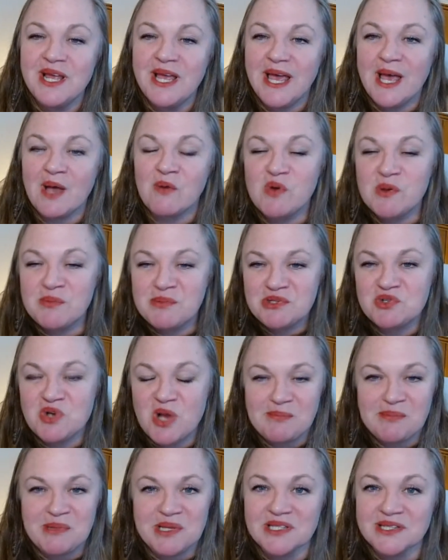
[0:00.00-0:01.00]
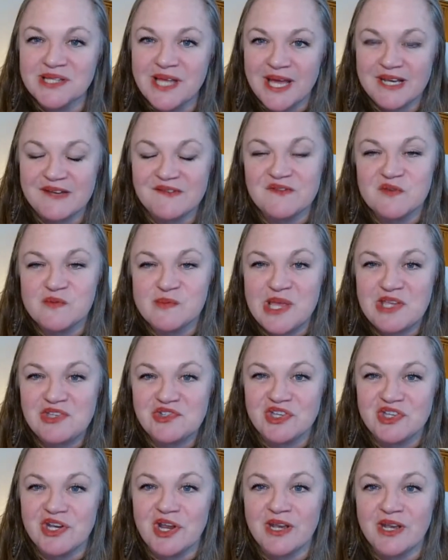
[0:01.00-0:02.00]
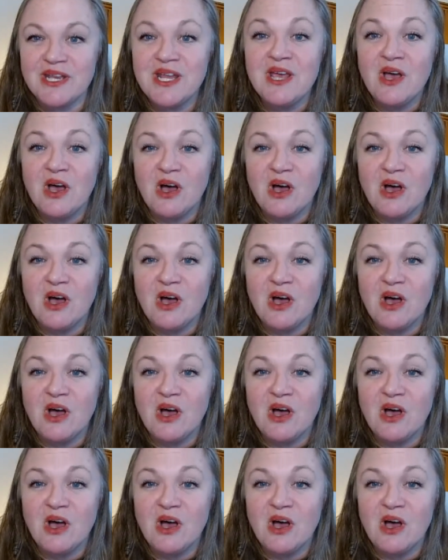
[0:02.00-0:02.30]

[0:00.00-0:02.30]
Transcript: We'll be dropping a lot of information on